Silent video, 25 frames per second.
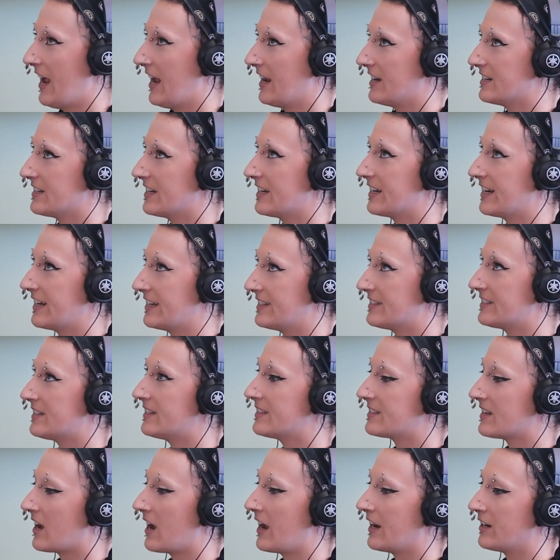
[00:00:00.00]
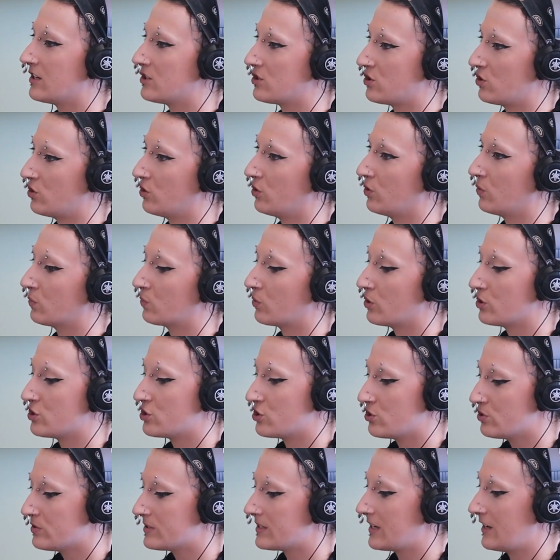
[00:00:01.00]
And it is designed to
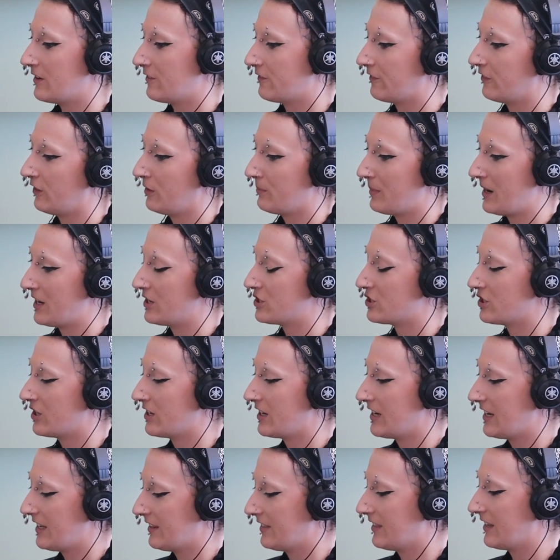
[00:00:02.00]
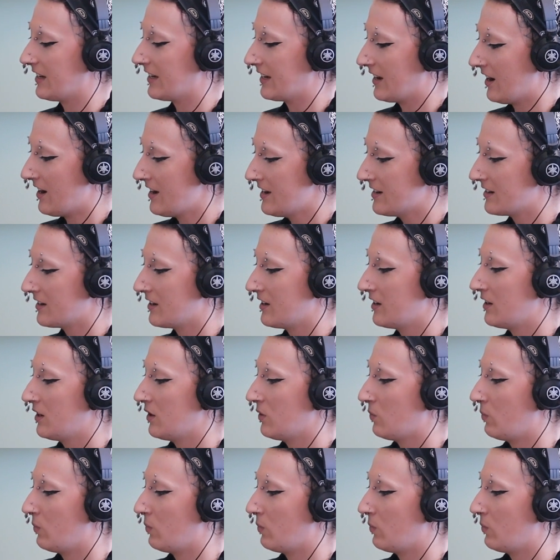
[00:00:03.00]
reduce inflammation in the gut,